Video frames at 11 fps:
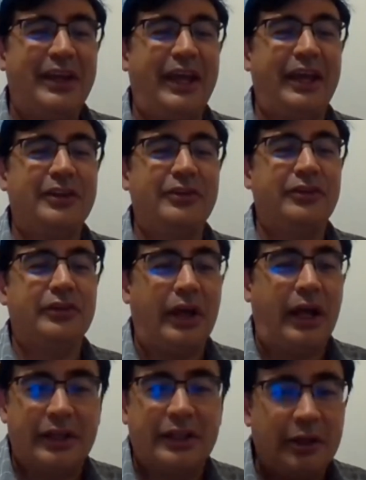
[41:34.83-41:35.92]
and
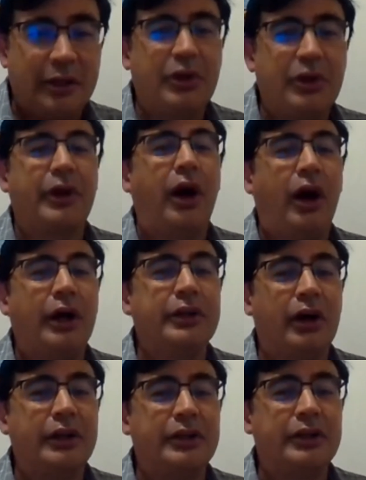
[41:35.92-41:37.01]
I can keep going on and
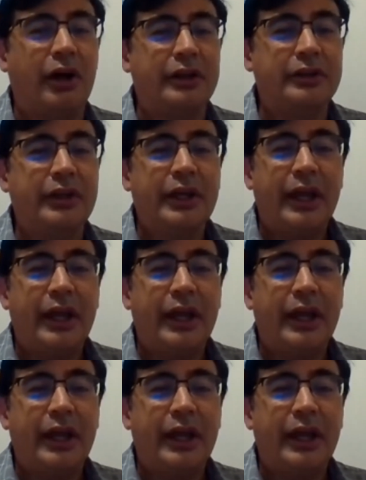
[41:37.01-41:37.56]
on and on.